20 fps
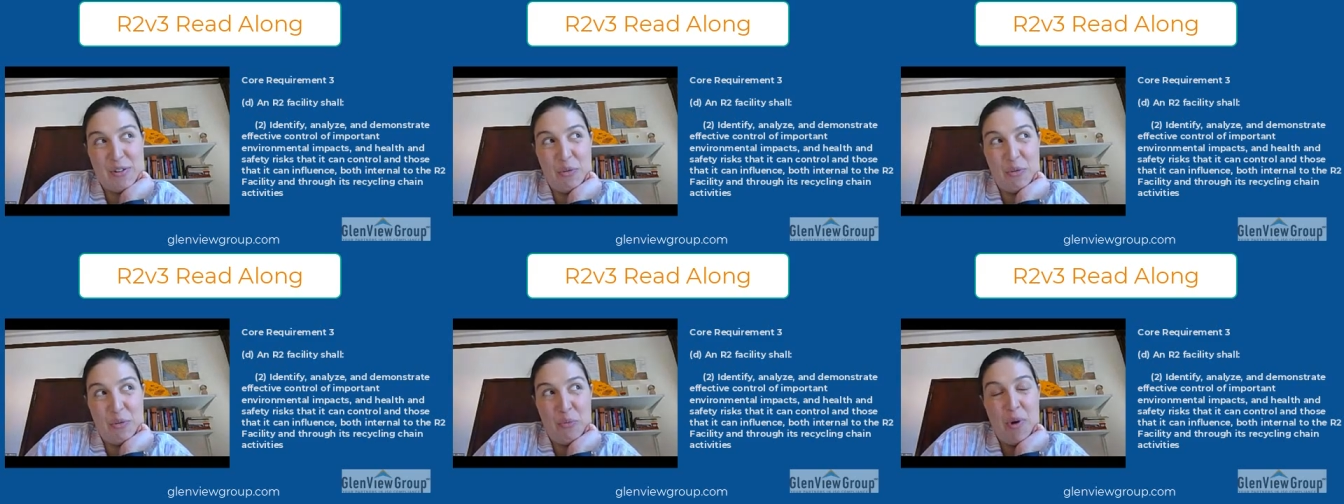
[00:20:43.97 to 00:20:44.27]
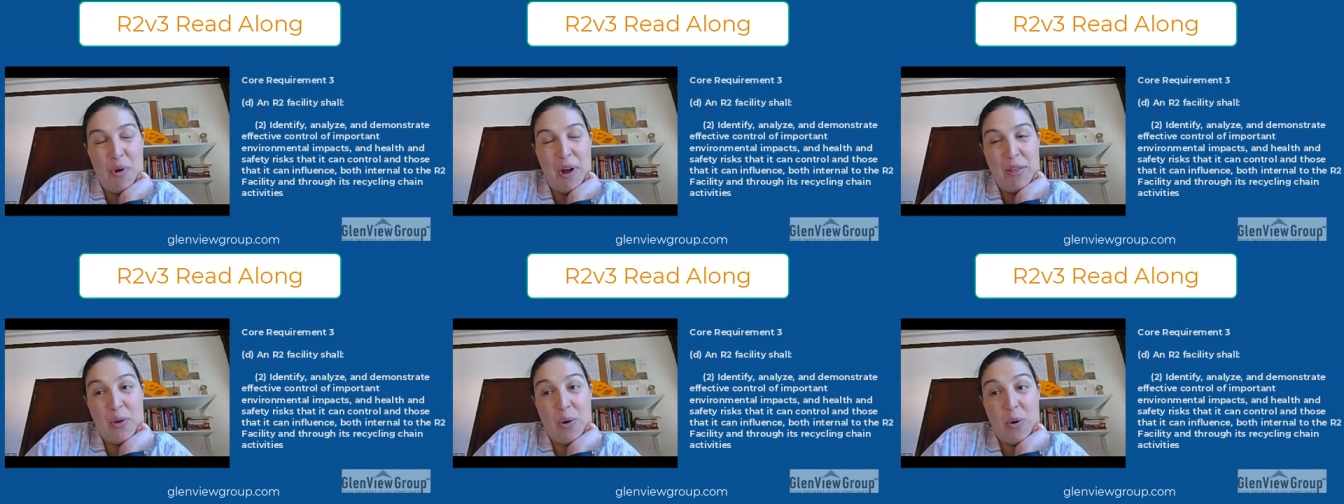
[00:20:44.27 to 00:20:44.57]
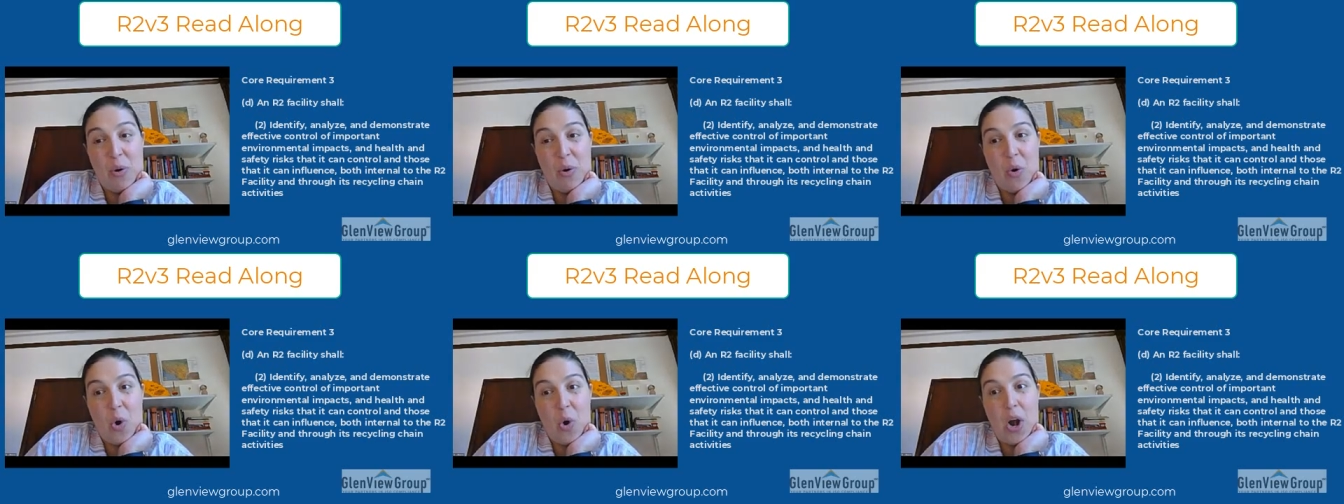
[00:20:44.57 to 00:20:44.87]

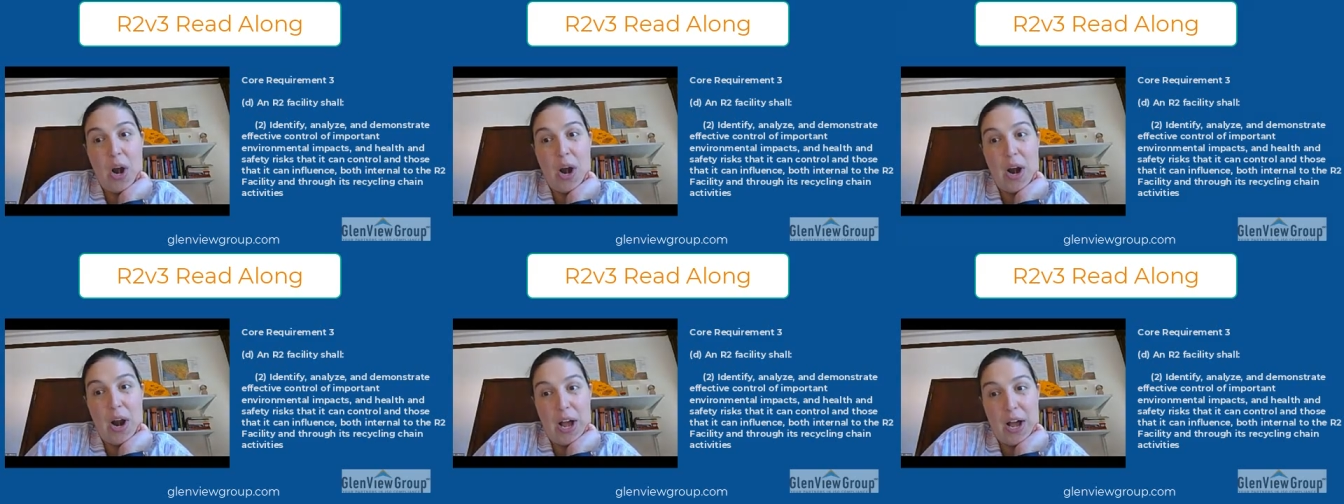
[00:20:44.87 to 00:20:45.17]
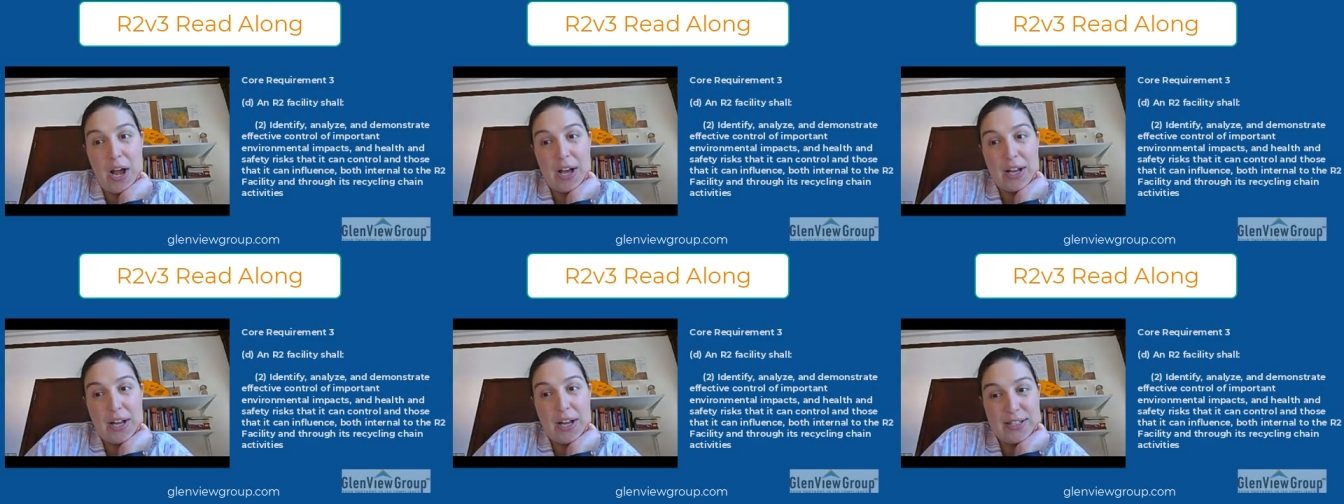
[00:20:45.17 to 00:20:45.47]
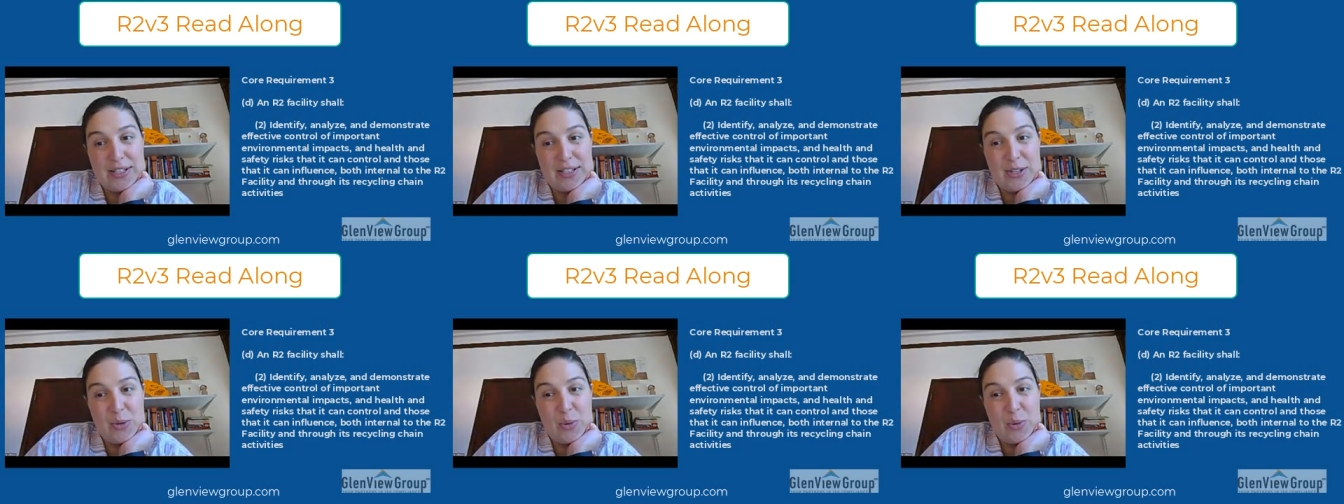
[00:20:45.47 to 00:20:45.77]
whether or
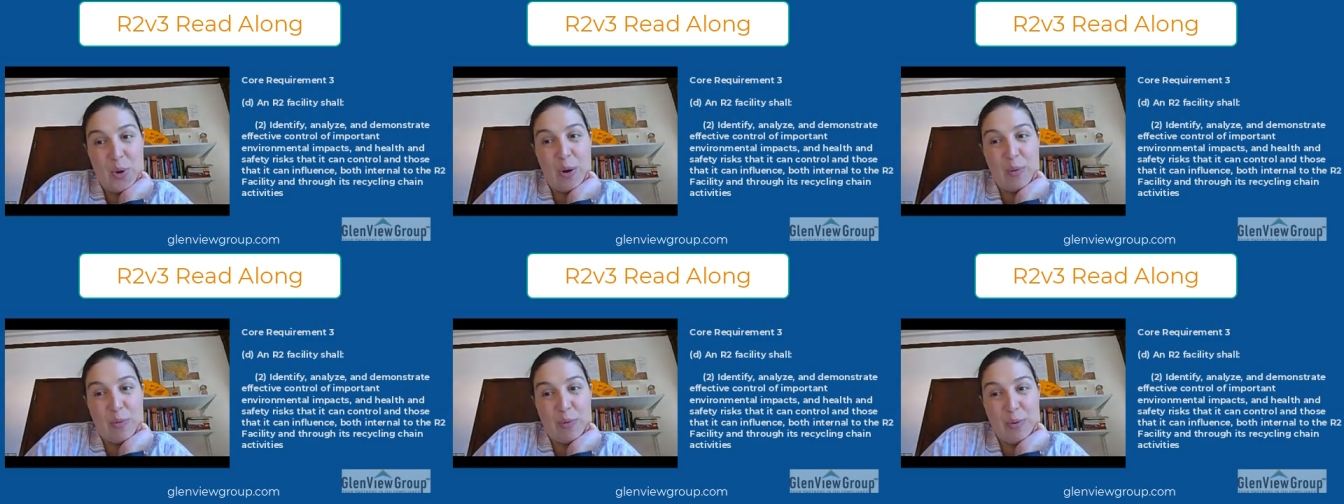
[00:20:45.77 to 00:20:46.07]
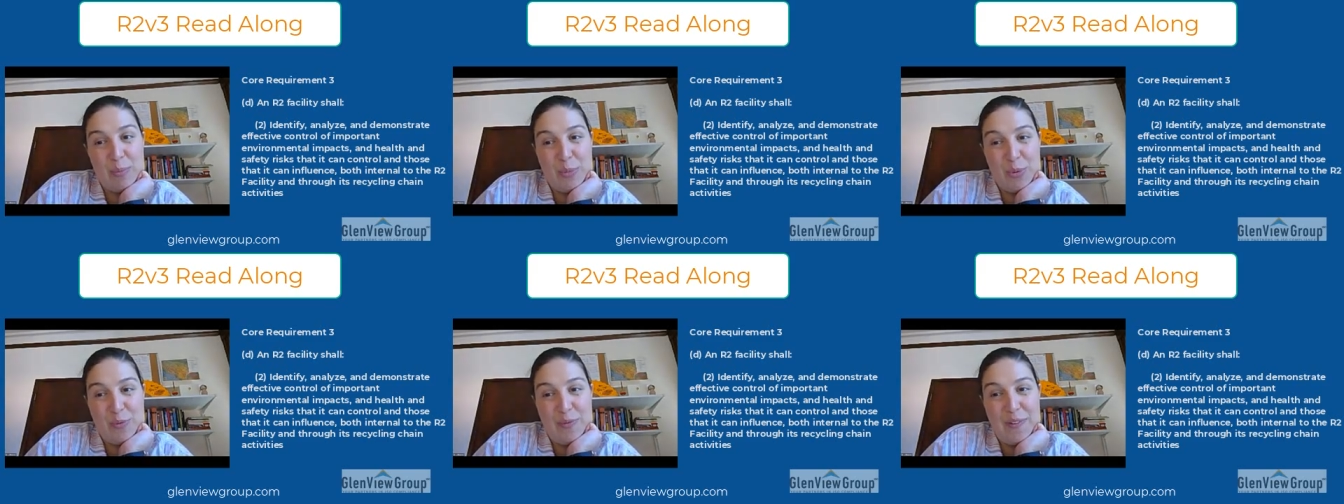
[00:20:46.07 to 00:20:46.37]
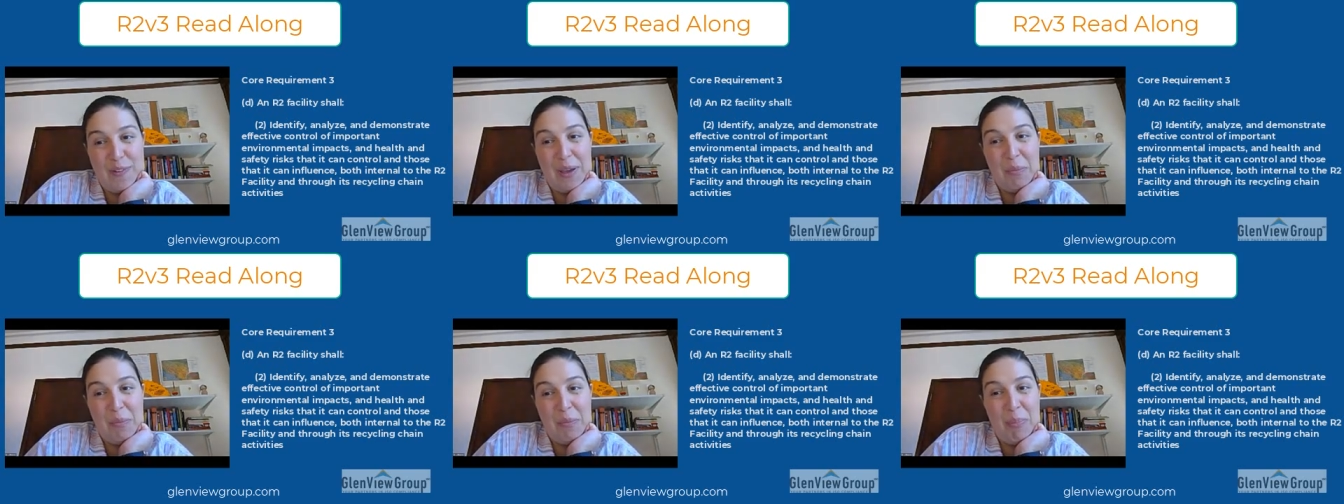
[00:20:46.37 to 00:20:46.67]
not you are
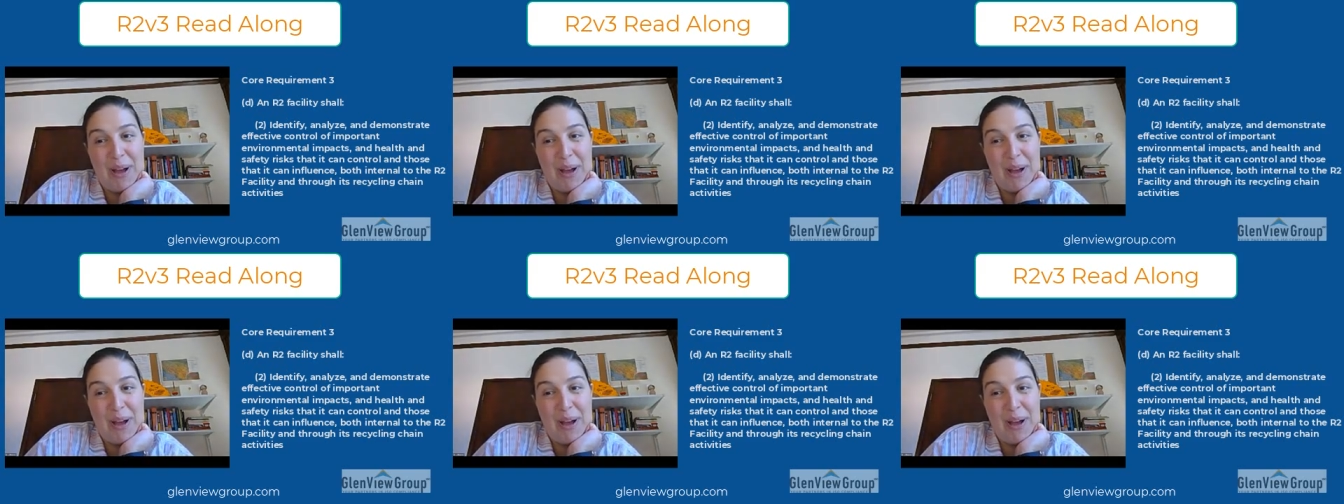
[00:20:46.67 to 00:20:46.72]
removing